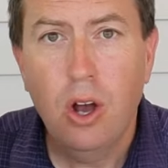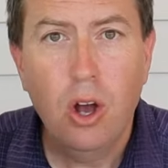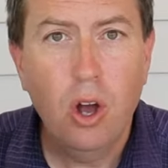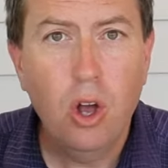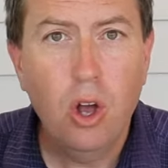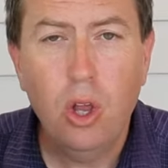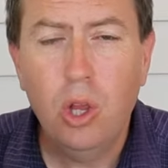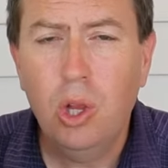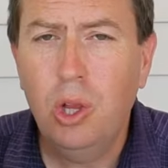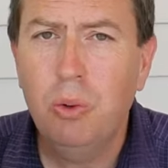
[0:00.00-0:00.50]

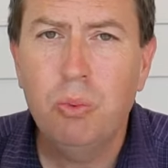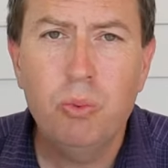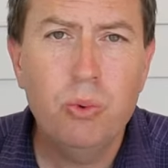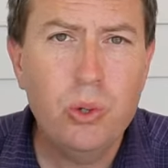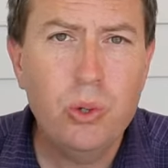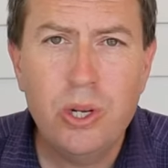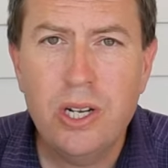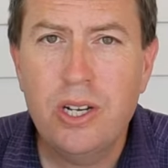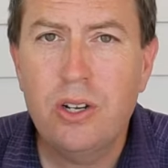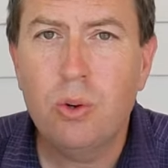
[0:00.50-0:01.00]
all
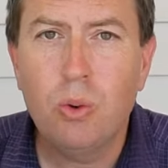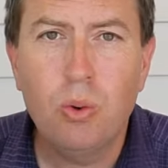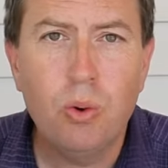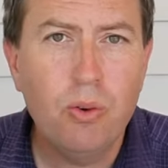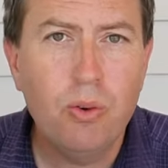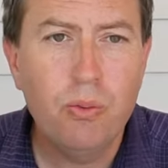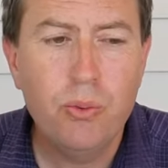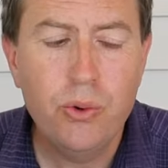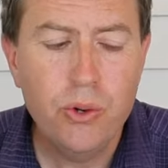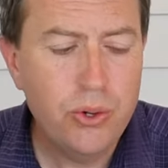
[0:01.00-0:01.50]
rooted
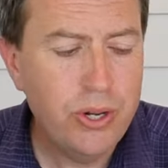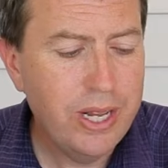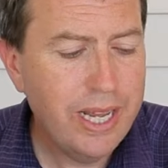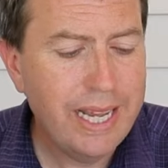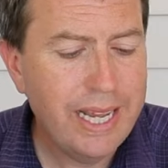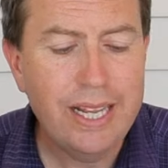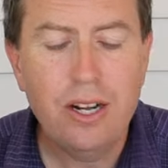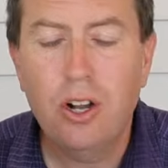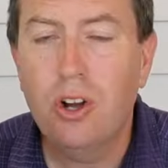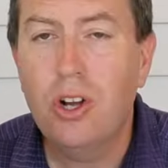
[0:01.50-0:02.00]
or
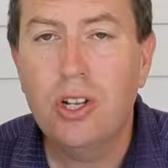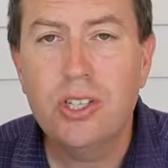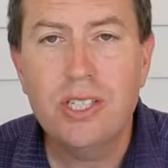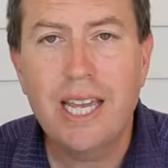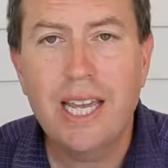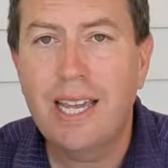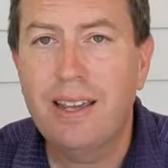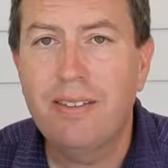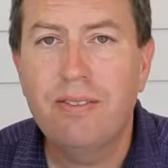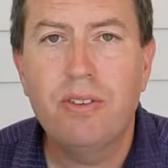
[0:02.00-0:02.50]
rooting, and all
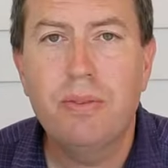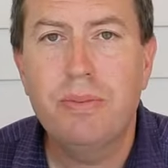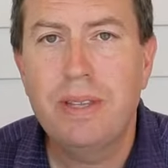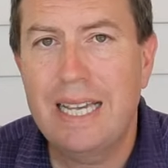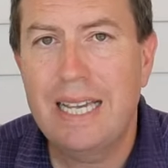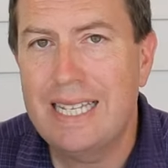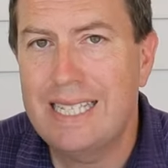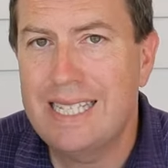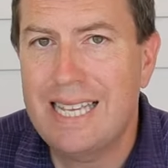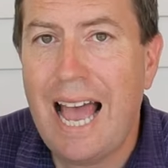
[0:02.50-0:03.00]
taken from the
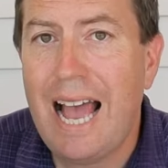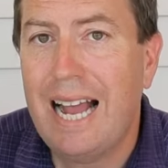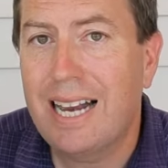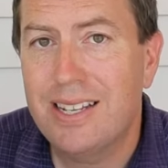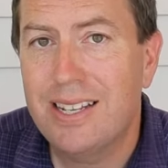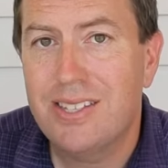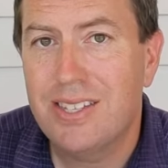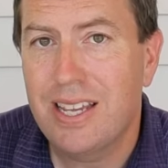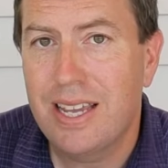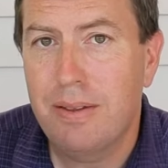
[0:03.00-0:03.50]

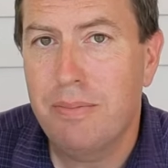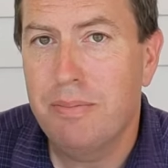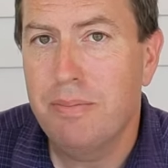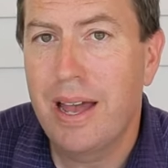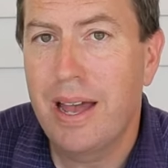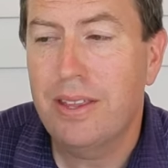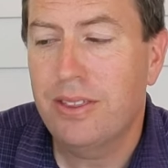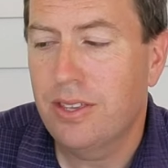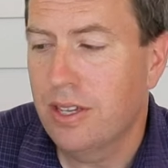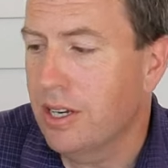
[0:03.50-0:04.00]
exact same
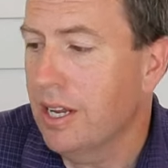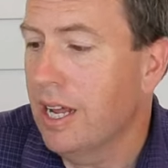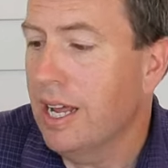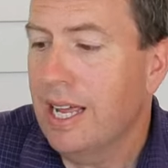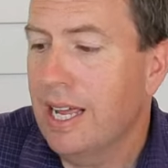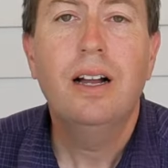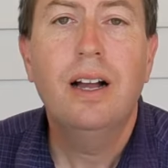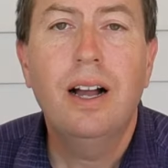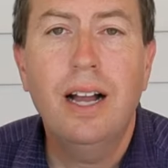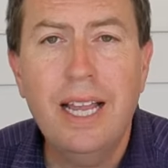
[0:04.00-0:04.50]
method.
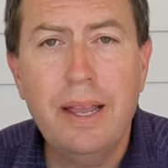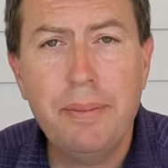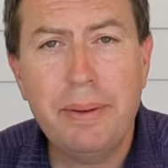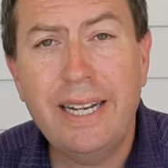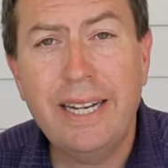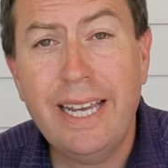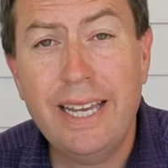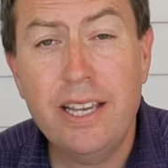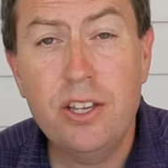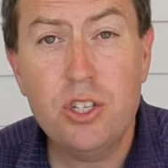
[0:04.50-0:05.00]
I am
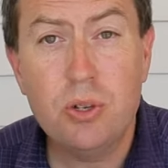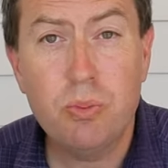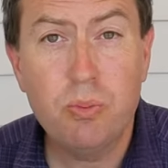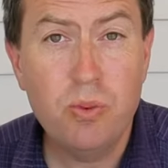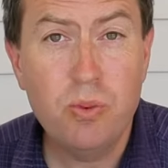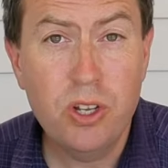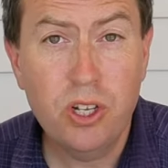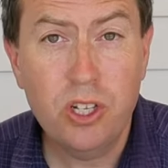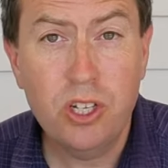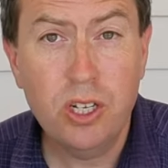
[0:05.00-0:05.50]
gonna get you some
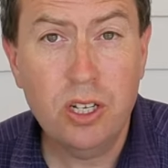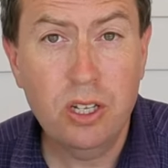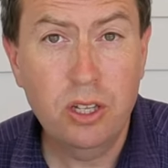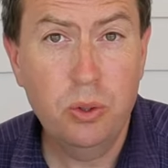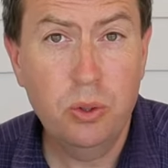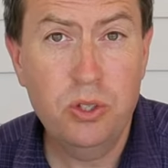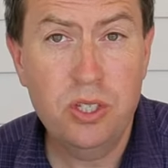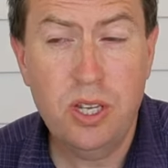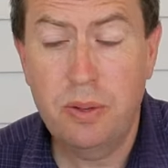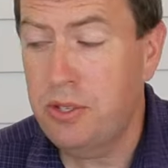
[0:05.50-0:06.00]
real good
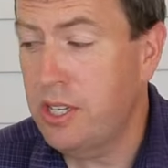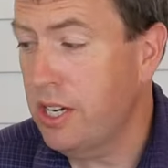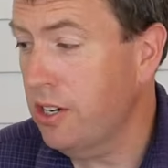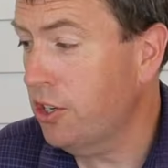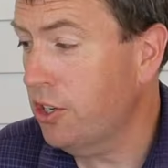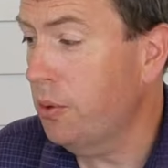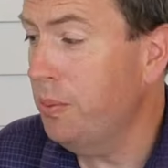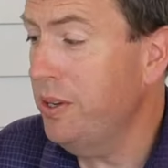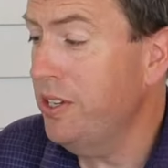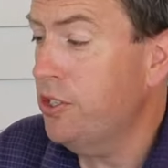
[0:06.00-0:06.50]
close-ups
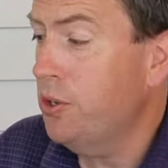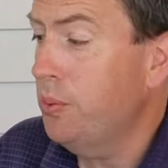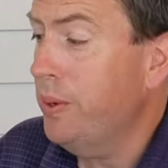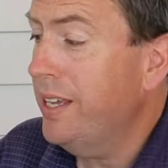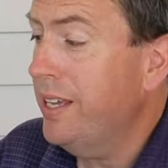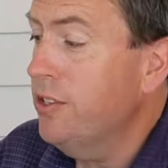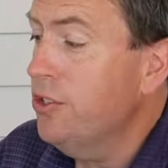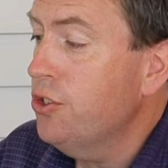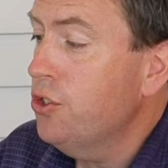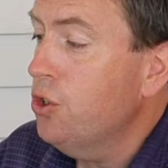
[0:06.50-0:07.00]
here so we
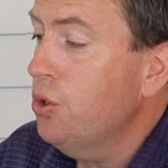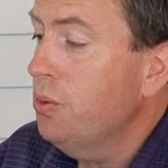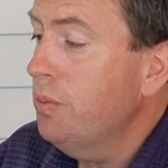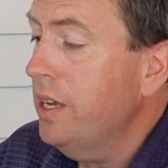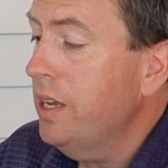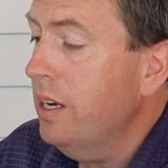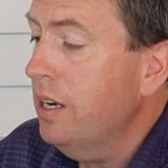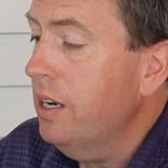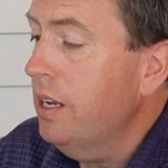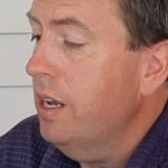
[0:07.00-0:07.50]
can zoom
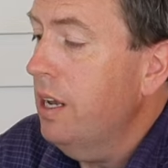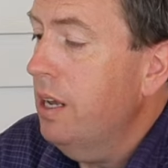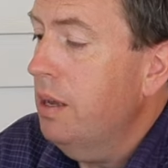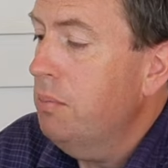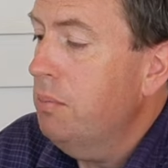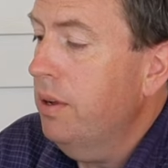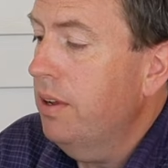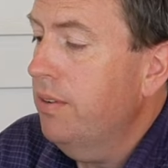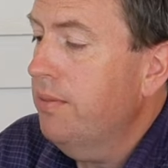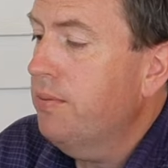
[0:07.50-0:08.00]
in,
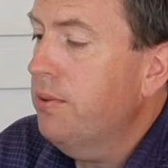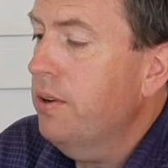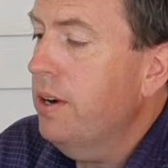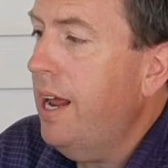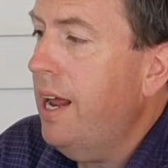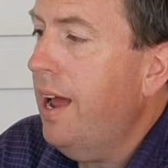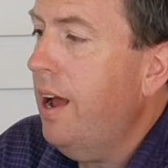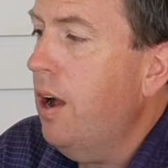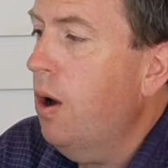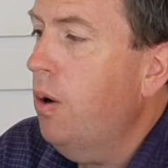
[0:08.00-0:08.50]
but for
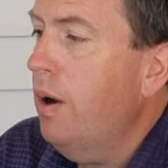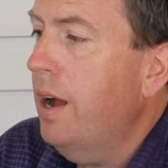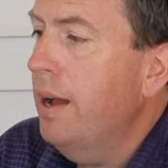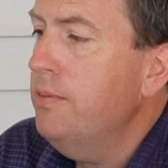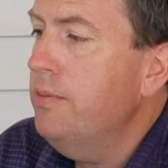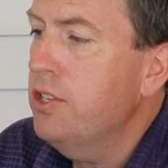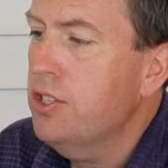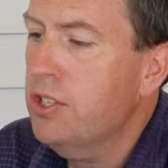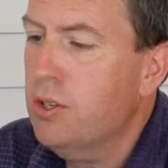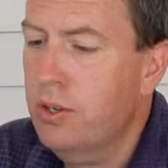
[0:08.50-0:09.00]
now,
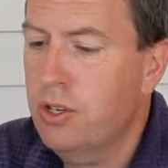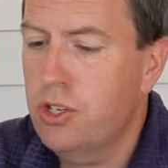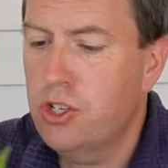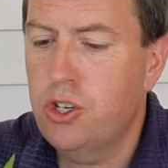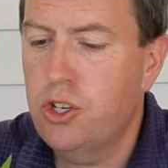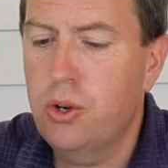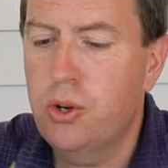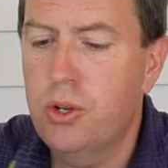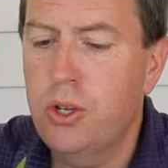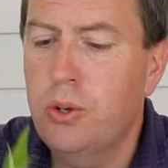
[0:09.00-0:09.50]
I'm just gonna
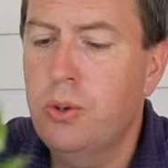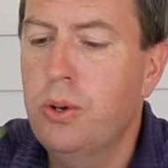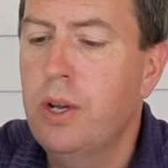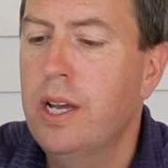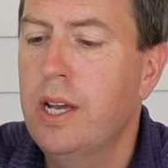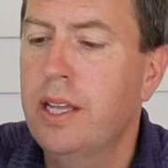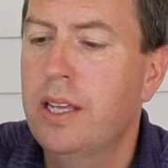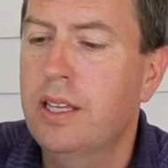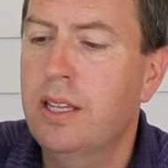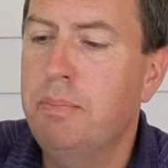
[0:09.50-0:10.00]
show you
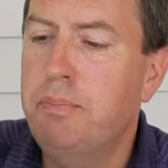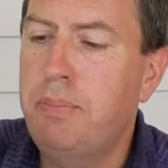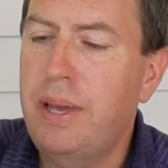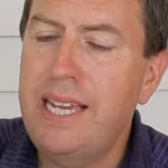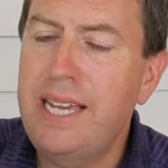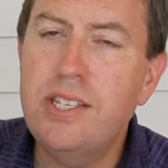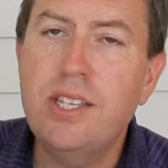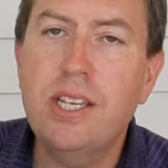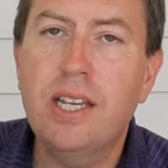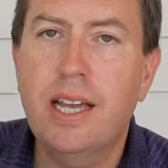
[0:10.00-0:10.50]
that the
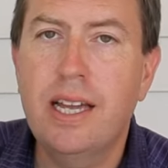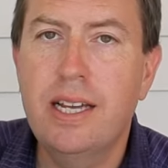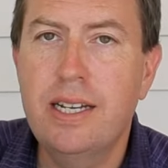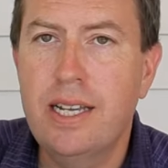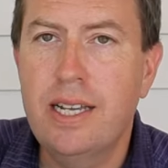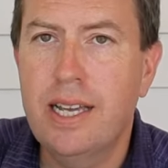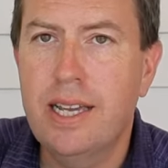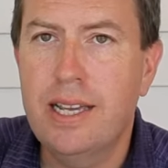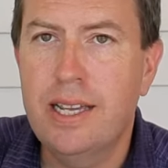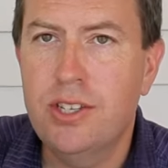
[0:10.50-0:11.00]
basic
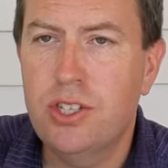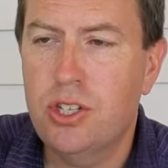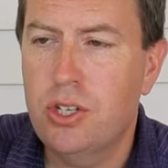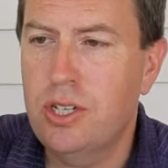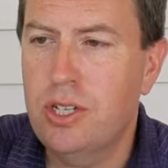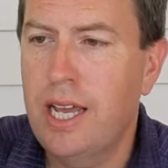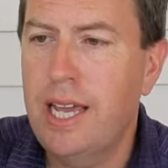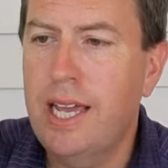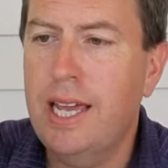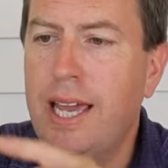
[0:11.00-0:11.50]
idea is to
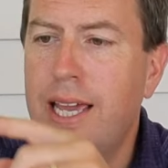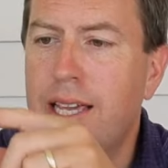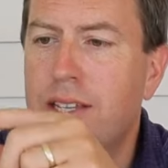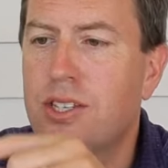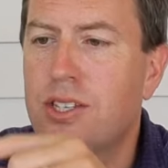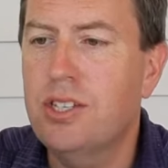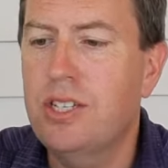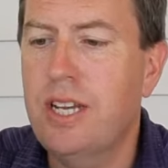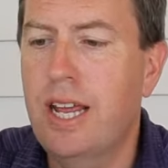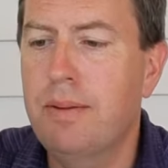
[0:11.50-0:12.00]
take a
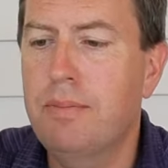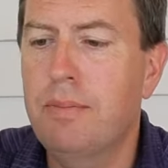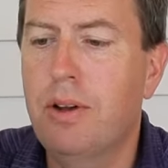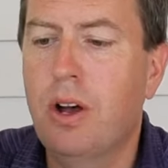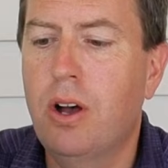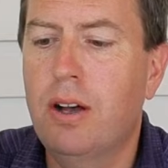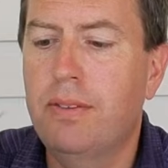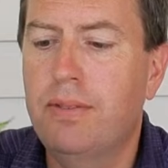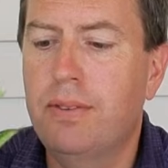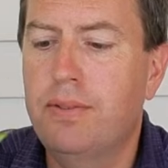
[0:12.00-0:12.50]
stem
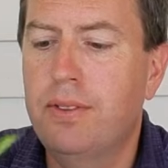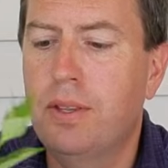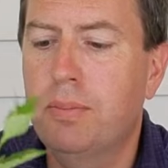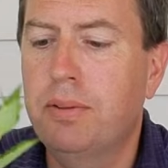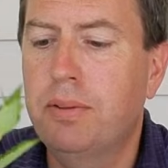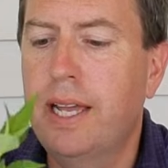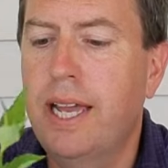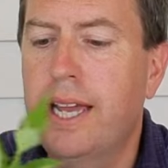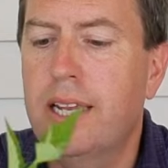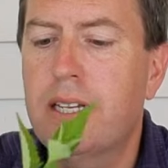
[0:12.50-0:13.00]
off of the
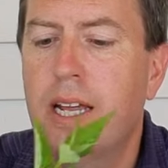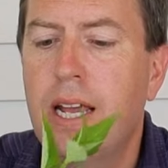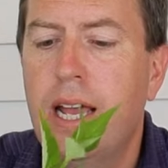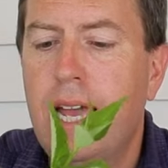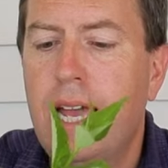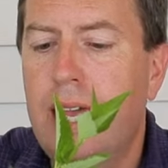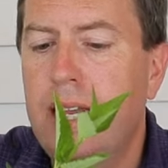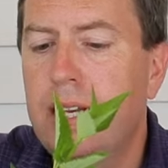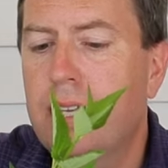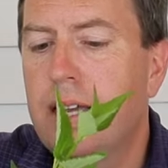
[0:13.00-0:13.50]
plant
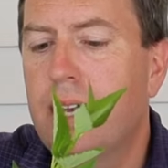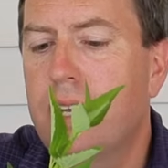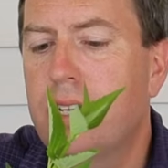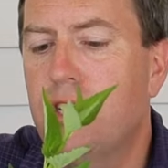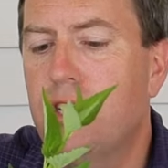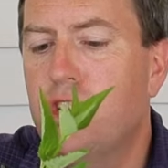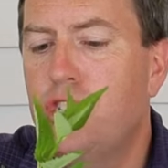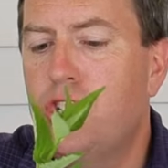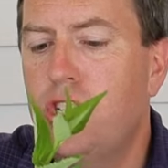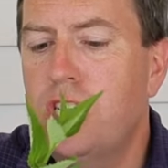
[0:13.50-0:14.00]
and
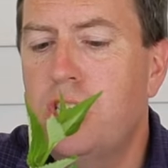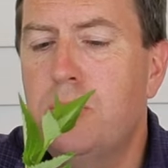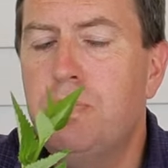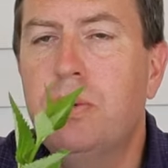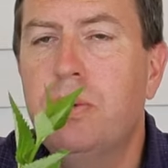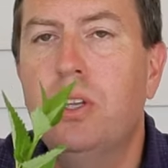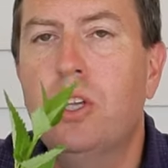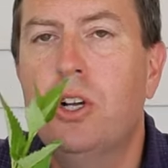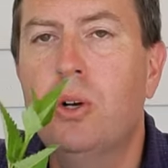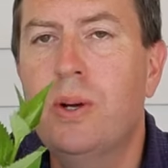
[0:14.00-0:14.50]
cut just
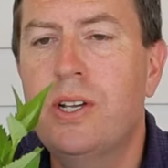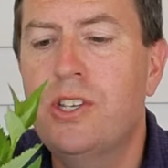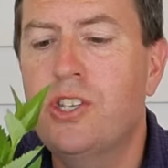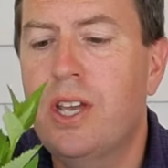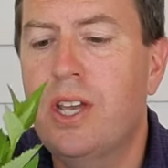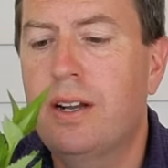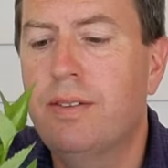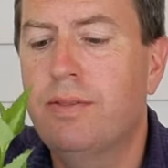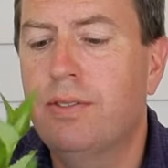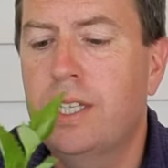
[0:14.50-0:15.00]
below a
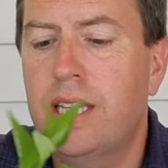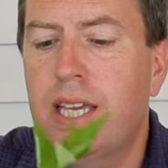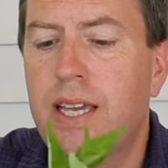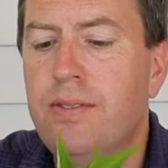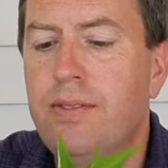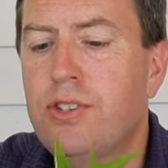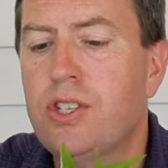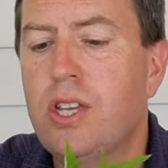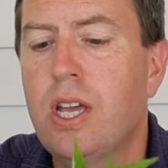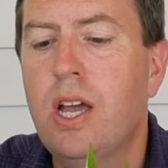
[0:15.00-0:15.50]
set of
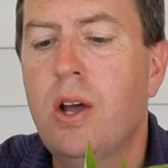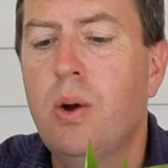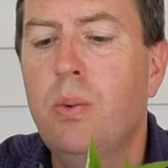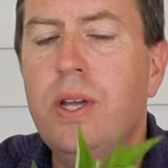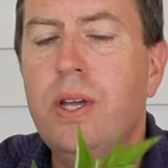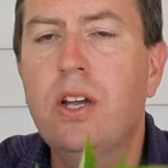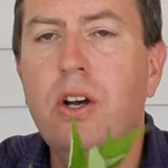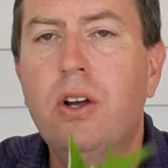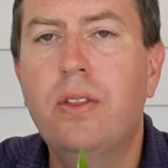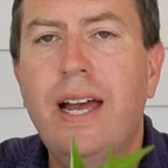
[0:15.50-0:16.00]
leaves.
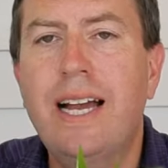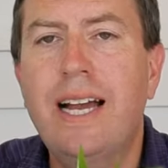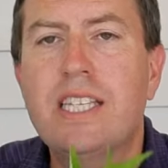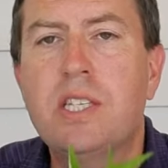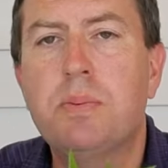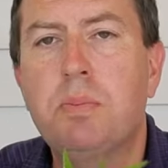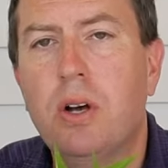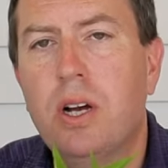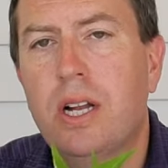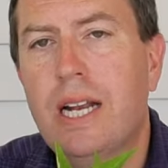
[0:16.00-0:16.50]
We call that
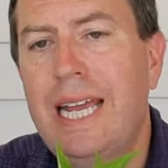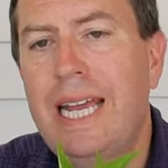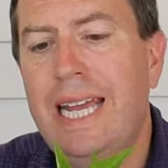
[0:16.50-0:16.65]
spot